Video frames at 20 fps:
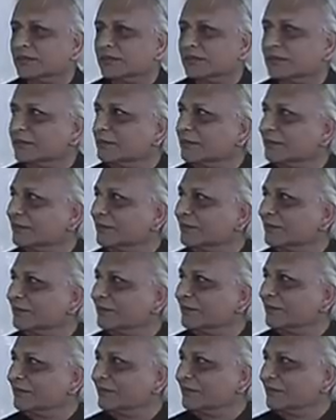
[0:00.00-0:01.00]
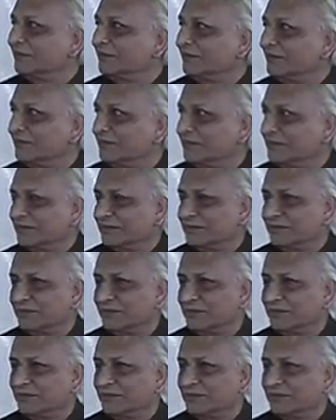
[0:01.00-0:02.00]

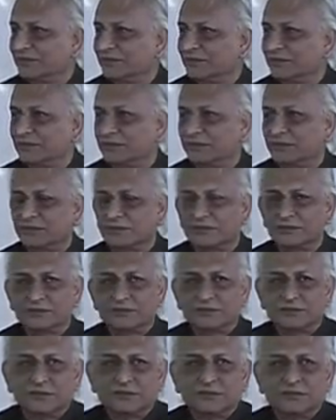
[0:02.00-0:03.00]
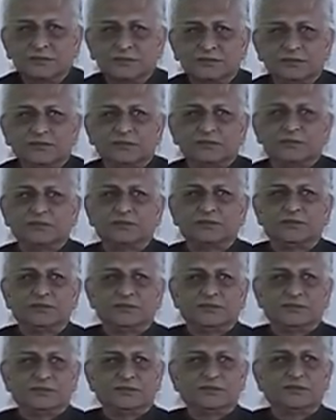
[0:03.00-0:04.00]

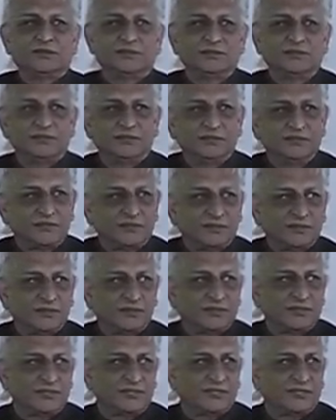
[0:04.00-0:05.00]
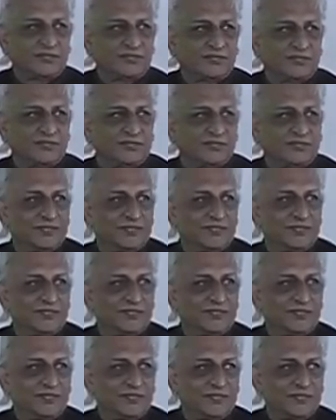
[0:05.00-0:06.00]

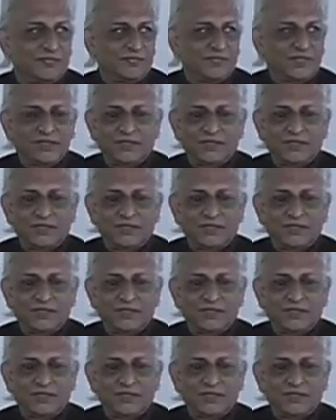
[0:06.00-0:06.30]
(silence)